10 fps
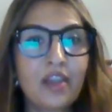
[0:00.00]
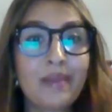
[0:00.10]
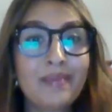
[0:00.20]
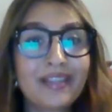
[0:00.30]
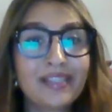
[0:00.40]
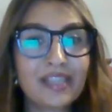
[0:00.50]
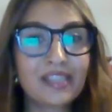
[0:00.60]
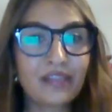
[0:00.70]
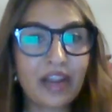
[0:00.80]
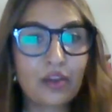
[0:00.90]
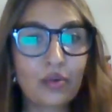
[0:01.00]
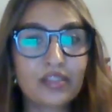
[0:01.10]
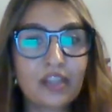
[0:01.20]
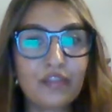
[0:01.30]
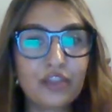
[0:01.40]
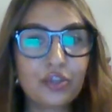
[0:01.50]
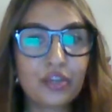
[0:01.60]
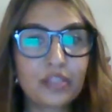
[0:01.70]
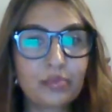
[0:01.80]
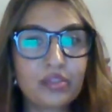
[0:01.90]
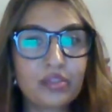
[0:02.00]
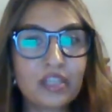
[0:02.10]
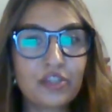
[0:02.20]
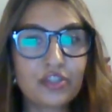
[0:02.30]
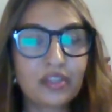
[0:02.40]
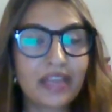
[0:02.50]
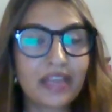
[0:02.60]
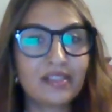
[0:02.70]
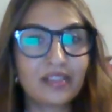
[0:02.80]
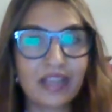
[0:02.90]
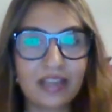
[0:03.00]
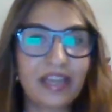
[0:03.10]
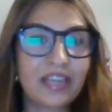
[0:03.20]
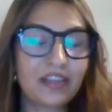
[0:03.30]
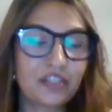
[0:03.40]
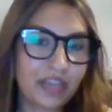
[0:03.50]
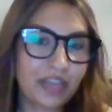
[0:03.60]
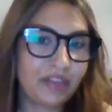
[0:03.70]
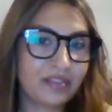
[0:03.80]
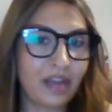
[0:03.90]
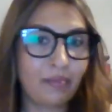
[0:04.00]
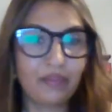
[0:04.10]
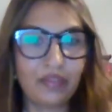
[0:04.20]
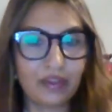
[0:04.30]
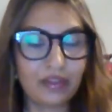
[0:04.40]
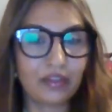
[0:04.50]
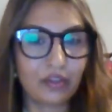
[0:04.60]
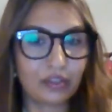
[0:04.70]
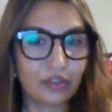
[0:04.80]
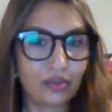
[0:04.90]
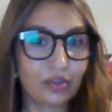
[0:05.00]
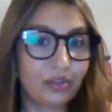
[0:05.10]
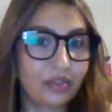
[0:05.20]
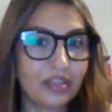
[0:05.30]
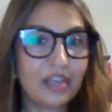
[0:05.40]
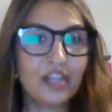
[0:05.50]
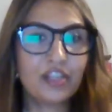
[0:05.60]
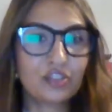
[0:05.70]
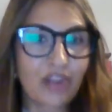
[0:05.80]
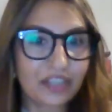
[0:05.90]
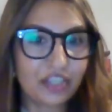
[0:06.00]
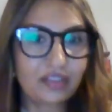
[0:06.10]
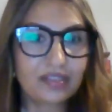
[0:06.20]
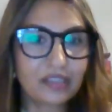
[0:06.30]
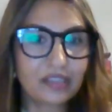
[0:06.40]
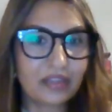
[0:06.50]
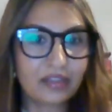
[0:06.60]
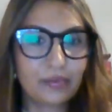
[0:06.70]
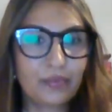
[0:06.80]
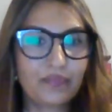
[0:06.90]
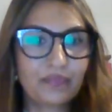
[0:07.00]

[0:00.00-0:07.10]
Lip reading: Maybe excessive and or self-injurious procedures to lighten skin, like she gave the example of the little girl scratching the skin.